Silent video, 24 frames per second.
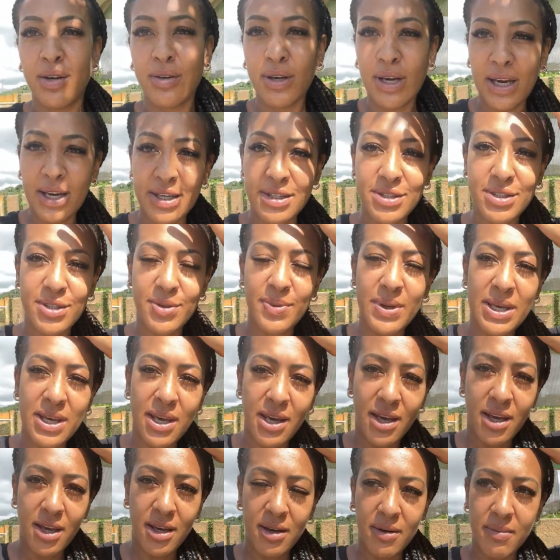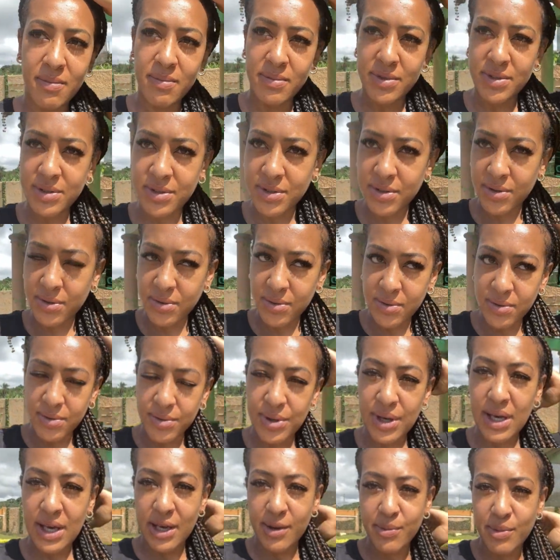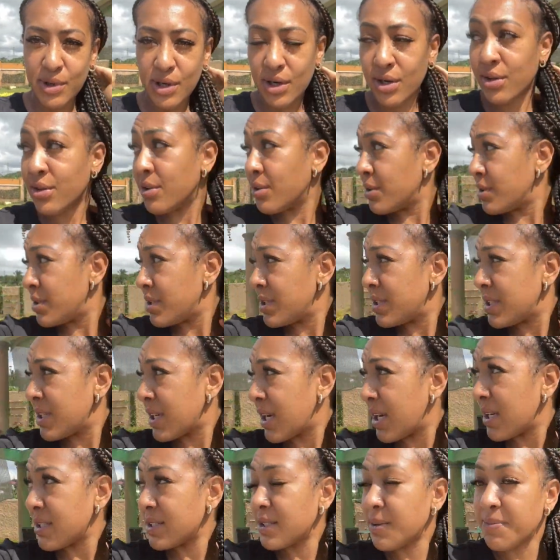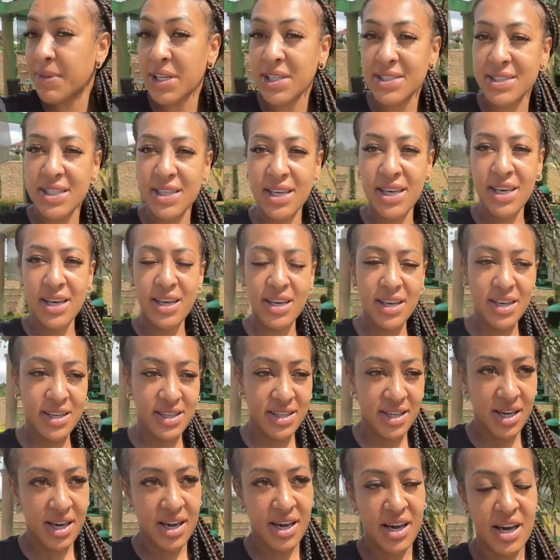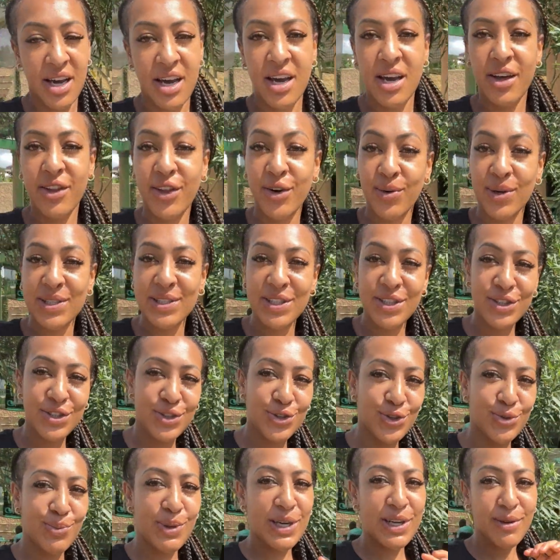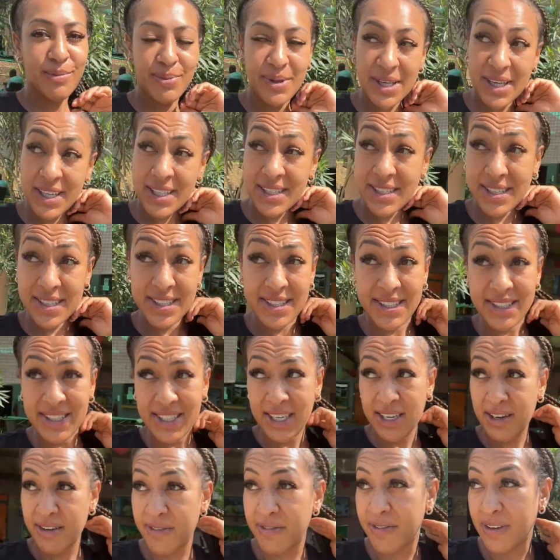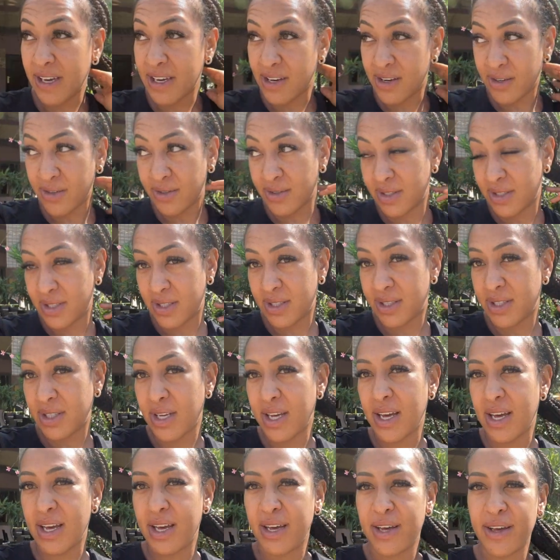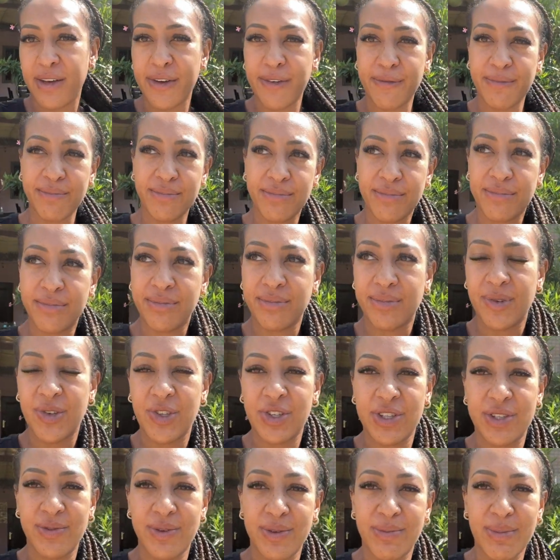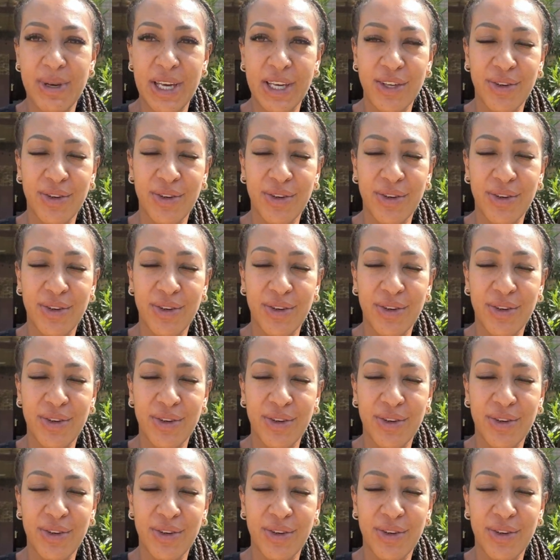Okay, so we came to Cape Coast to get something to eat. There wasn't too many places that I found um, just with my